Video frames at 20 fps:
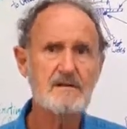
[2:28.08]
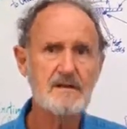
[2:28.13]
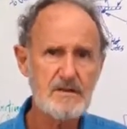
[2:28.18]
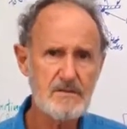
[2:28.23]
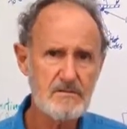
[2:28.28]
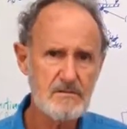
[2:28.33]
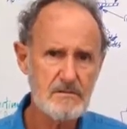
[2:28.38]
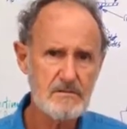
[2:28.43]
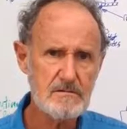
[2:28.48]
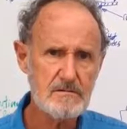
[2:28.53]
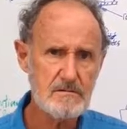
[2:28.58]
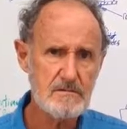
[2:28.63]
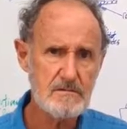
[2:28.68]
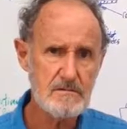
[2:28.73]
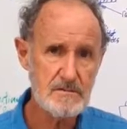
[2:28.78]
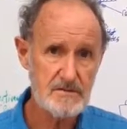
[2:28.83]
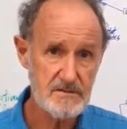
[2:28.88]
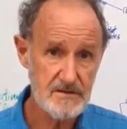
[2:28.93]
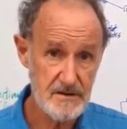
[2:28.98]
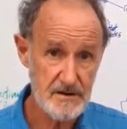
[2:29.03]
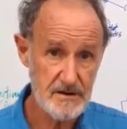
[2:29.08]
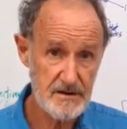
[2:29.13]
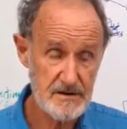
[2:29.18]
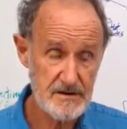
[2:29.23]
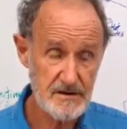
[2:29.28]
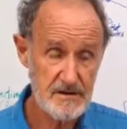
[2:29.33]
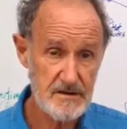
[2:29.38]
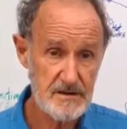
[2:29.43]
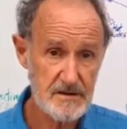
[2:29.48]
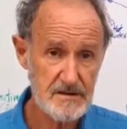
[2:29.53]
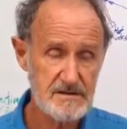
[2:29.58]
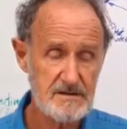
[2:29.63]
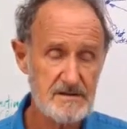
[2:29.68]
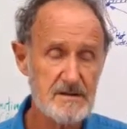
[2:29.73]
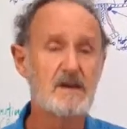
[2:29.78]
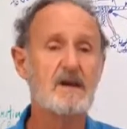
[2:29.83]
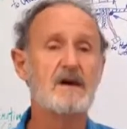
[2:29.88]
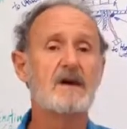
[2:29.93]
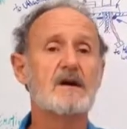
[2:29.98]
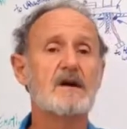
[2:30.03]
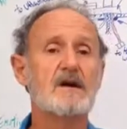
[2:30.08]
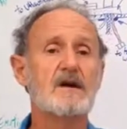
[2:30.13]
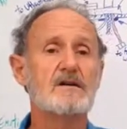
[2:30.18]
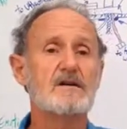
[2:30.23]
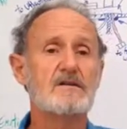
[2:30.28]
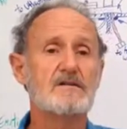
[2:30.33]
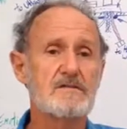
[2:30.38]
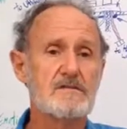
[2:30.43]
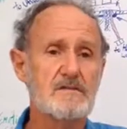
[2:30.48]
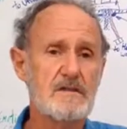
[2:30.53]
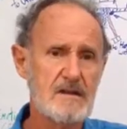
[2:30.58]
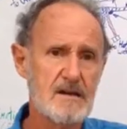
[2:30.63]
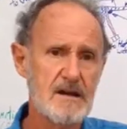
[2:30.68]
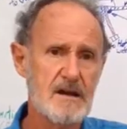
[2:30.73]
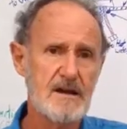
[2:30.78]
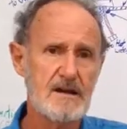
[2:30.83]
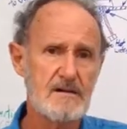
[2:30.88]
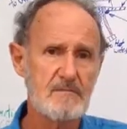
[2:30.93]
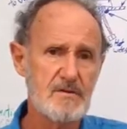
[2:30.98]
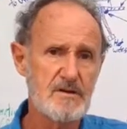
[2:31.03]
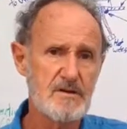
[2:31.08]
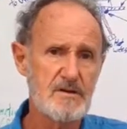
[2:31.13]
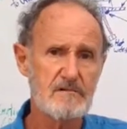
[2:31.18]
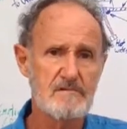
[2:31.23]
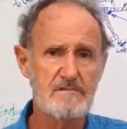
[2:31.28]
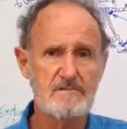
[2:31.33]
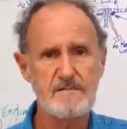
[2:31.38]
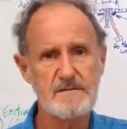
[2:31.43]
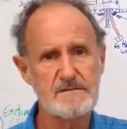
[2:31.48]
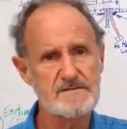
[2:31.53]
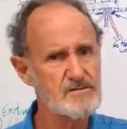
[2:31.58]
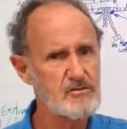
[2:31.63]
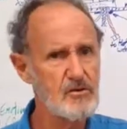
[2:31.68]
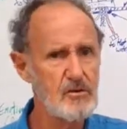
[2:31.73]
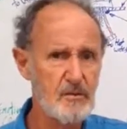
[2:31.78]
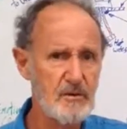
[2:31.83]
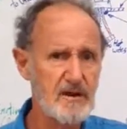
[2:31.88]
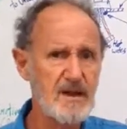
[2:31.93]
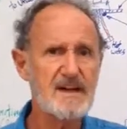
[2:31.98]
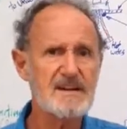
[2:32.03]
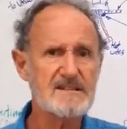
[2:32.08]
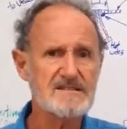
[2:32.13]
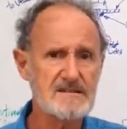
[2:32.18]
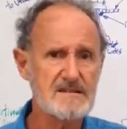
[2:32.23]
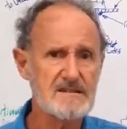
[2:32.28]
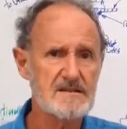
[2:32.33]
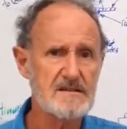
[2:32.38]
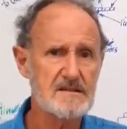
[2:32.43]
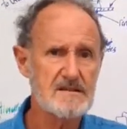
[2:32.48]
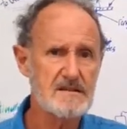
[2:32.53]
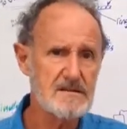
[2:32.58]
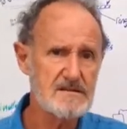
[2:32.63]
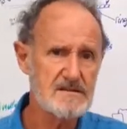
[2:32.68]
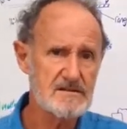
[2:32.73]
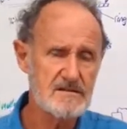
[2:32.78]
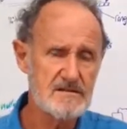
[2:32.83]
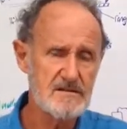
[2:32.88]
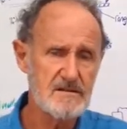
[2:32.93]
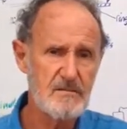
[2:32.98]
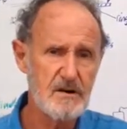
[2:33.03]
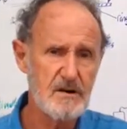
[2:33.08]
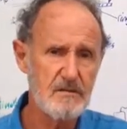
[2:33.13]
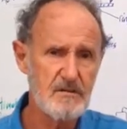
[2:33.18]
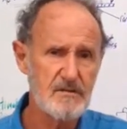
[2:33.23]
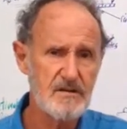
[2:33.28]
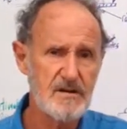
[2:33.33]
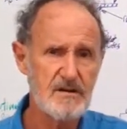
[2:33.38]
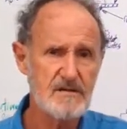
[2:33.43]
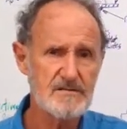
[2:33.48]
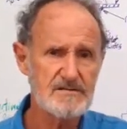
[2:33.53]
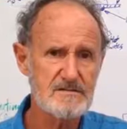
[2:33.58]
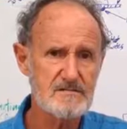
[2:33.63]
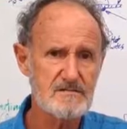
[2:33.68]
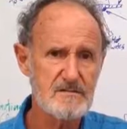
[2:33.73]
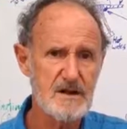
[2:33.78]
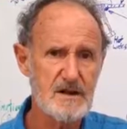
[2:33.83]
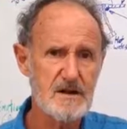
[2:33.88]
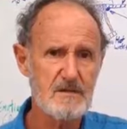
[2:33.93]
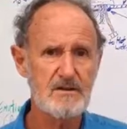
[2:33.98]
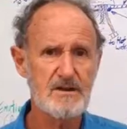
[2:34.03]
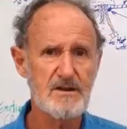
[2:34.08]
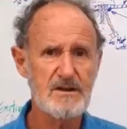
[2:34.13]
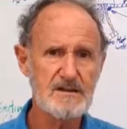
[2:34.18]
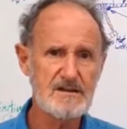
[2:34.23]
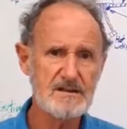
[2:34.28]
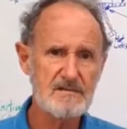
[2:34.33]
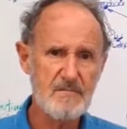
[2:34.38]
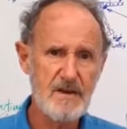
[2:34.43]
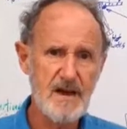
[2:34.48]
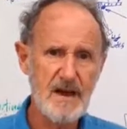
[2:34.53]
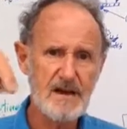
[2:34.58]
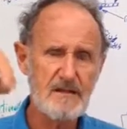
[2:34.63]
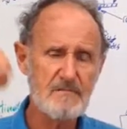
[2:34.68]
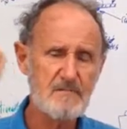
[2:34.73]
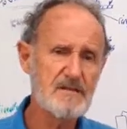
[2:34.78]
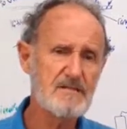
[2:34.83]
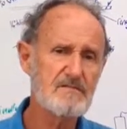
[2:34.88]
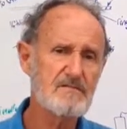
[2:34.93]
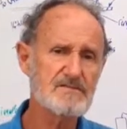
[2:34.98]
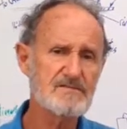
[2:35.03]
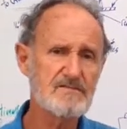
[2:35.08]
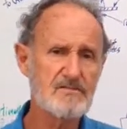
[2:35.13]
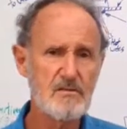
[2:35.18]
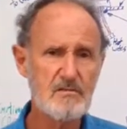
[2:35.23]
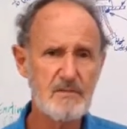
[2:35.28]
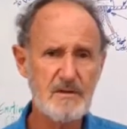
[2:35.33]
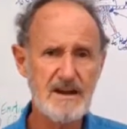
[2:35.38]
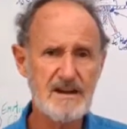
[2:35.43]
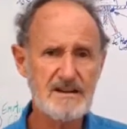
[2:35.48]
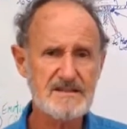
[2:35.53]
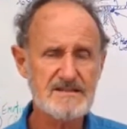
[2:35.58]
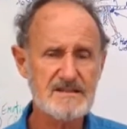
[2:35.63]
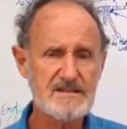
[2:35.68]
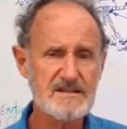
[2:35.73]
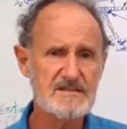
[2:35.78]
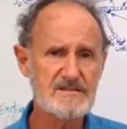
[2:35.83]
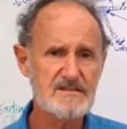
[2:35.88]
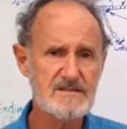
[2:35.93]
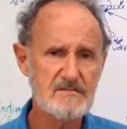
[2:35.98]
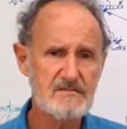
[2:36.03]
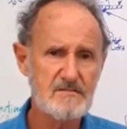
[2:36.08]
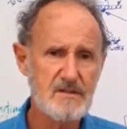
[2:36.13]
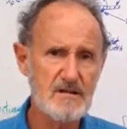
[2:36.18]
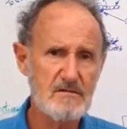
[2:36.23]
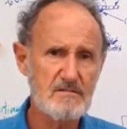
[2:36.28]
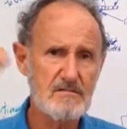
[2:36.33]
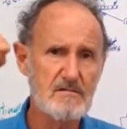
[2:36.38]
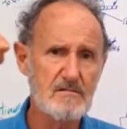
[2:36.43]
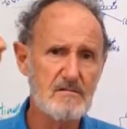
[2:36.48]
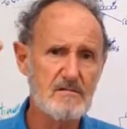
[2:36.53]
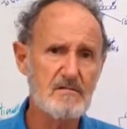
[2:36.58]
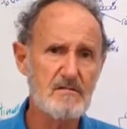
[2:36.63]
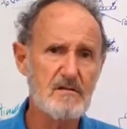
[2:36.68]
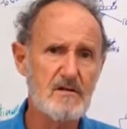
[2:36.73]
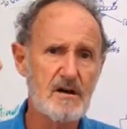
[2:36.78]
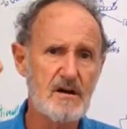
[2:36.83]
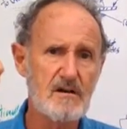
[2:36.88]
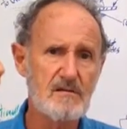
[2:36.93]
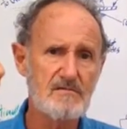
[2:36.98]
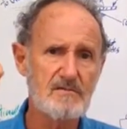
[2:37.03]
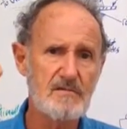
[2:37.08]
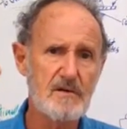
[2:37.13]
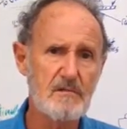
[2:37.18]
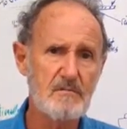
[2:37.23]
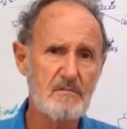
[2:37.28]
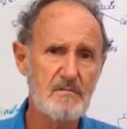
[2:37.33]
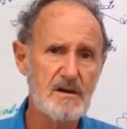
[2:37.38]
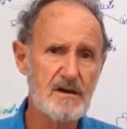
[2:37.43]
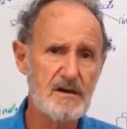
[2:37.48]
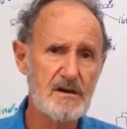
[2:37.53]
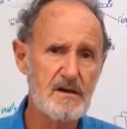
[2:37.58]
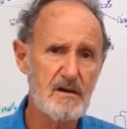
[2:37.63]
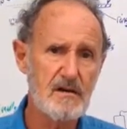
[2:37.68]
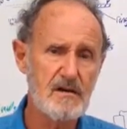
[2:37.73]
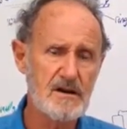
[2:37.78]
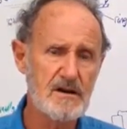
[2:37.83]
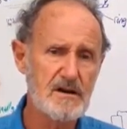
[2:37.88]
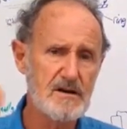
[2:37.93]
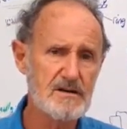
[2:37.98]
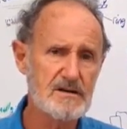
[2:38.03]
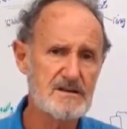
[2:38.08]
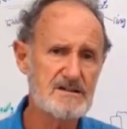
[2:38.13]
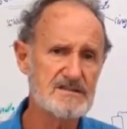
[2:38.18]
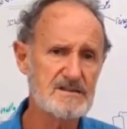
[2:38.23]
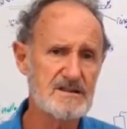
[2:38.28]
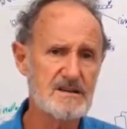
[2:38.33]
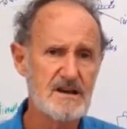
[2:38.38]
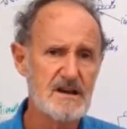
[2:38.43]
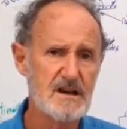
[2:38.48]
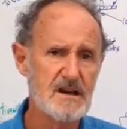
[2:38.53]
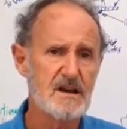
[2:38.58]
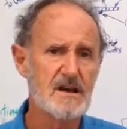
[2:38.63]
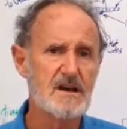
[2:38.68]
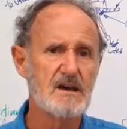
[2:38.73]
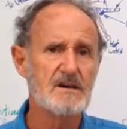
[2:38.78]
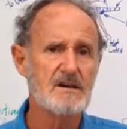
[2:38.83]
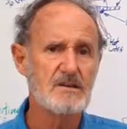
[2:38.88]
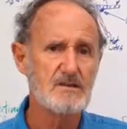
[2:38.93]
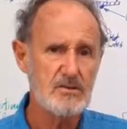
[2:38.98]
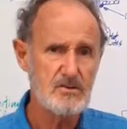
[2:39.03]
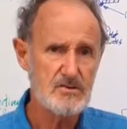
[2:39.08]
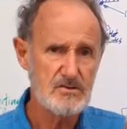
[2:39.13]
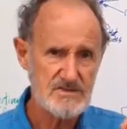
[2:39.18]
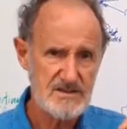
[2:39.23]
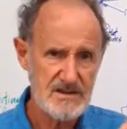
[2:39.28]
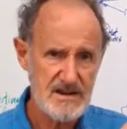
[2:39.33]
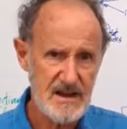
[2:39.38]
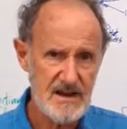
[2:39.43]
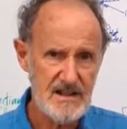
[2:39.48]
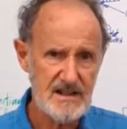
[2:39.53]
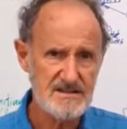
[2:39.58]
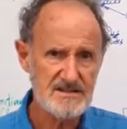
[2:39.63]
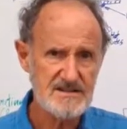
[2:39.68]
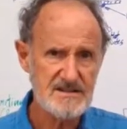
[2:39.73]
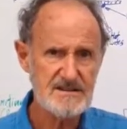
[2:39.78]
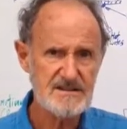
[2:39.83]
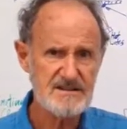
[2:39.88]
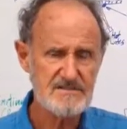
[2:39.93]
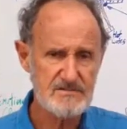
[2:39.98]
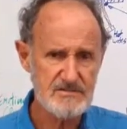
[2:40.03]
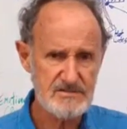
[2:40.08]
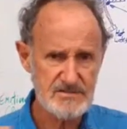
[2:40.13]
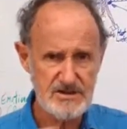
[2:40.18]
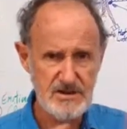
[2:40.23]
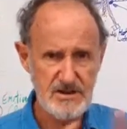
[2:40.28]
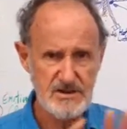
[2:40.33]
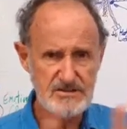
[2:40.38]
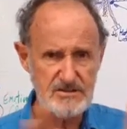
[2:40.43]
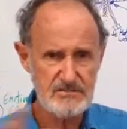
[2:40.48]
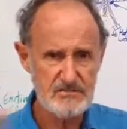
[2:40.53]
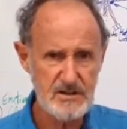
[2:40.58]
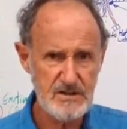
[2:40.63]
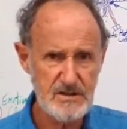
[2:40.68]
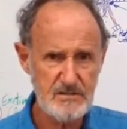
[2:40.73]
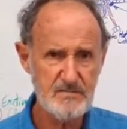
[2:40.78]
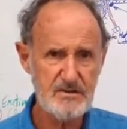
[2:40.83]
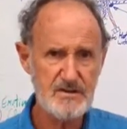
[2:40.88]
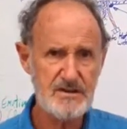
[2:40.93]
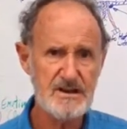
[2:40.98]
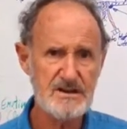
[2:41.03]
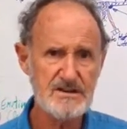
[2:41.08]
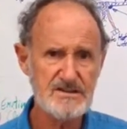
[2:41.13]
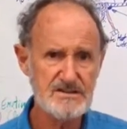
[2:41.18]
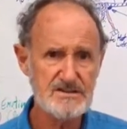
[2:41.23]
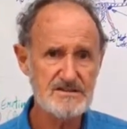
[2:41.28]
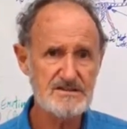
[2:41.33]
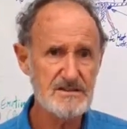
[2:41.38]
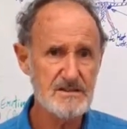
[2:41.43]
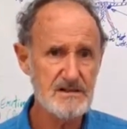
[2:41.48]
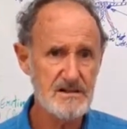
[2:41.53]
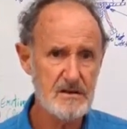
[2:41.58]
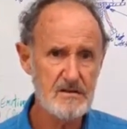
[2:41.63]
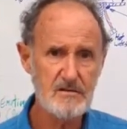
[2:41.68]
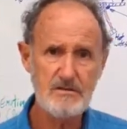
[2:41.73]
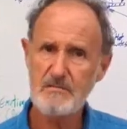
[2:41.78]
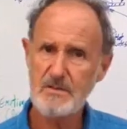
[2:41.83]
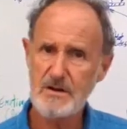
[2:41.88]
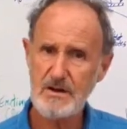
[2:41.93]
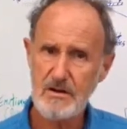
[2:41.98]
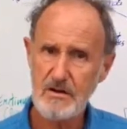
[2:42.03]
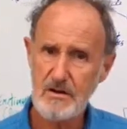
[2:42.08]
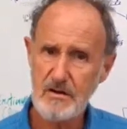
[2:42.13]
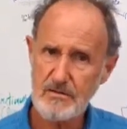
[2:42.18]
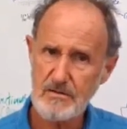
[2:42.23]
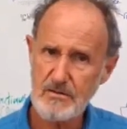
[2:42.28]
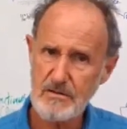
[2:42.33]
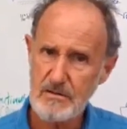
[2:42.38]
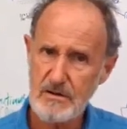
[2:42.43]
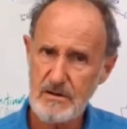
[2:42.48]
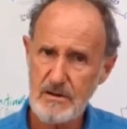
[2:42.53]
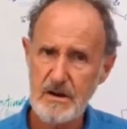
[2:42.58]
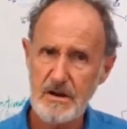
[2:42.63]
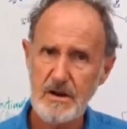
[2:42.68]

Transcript: Equal, looks like it, yes. You then add a bit of ascorbic acid into the one with calcium carbonate, and you add a bit of ascorbic acid into the one from the ioniser. You use a colour test which shows you where the pH is, and lo and behold,